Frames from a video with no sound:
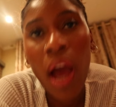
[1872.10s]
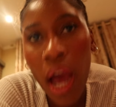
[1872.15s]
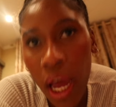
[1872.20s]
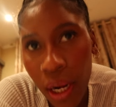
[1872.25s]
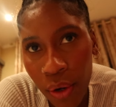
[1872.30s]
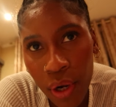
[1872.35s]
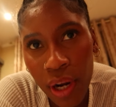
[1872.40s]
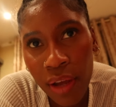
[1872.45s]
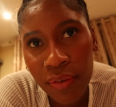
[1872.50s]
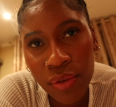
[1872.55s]
i
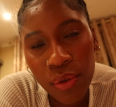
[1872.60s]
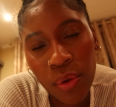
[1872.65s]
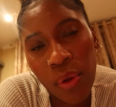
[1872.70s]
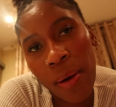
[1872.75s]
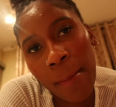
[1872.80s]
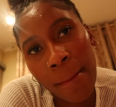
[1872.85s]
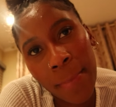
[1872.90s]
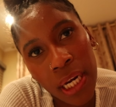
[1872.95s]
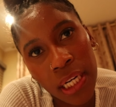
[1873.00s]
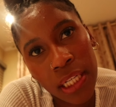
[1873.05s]
don't have school
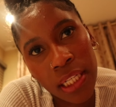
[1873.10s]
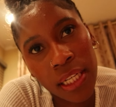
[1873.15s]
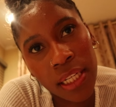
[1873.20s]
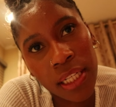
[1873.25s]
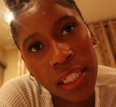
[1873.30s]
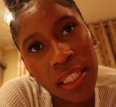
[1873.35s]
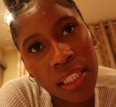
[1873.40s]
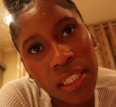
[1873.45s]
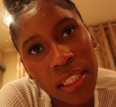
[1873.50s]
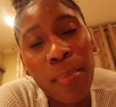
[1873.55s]
on
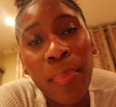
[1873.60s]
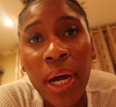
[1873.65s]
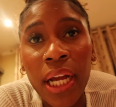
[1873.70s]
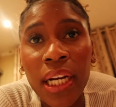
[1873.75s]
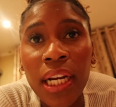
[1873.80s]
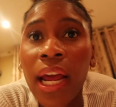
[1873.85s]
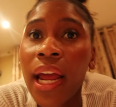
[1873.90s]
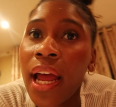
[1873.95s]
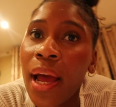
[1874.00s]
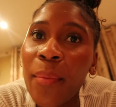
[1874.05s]
monday but
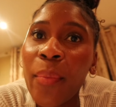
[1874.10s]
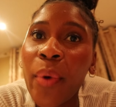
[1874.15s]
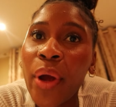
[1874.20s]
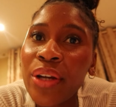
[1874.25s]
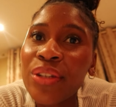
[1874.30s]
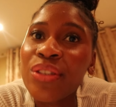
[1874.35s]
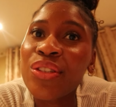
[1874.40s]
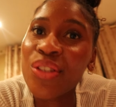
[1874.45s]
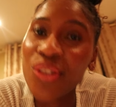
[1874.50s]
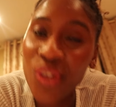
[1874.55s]
i am
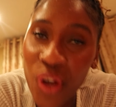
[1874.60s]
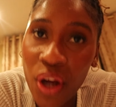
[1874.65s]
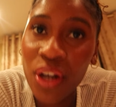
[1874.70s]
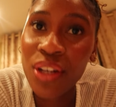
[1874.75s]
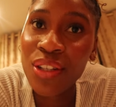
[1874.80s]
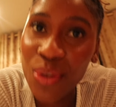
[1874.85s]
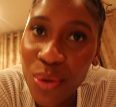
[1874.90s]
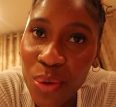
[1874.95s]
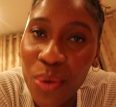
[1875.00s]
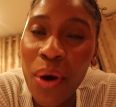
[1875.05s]
going to start
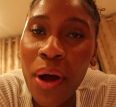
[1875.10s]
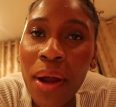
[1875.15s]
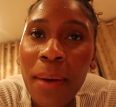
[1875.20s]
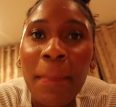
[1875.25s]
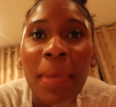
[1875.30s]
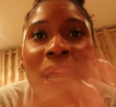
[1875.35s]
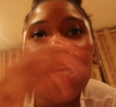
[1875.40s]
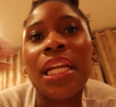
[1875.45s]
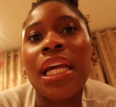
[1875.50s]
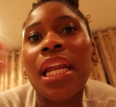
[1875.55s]
school on
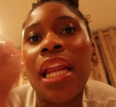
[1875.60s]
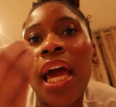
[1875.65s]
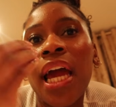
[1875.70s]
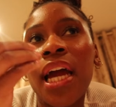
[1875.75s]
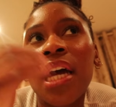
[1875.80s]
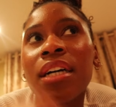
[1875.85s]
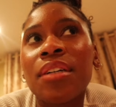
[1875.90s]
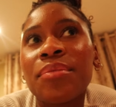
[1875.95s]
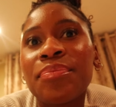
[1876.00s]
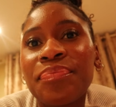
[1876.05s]
monday
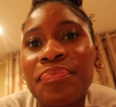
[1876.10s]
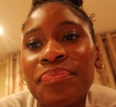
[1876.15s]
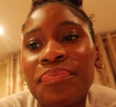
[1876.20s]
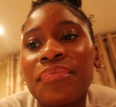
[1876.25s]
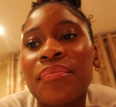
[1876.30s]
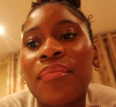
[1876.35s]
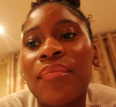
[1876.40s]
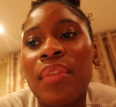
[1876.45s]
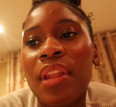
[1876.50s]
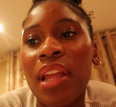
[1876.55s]
like
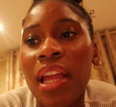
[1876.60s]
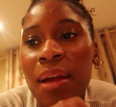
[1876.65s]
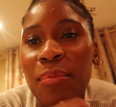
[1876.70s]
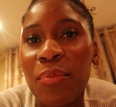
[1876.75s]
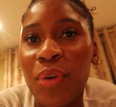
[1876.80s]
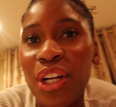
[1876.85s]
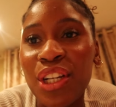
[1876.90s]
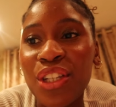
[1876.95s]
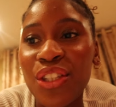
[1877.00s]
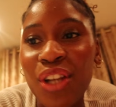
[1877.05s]
i'm
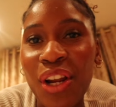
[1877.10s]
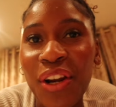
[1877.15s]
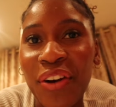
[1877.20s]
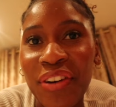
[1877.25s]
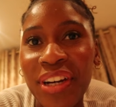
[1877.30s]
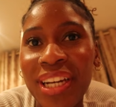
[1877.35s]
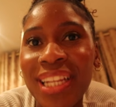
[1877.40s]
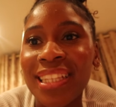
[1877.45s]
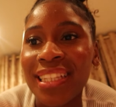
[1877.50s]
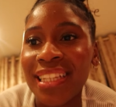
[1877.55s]
gonna start
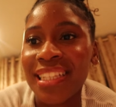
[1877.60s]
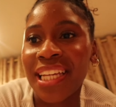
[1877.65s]
reading the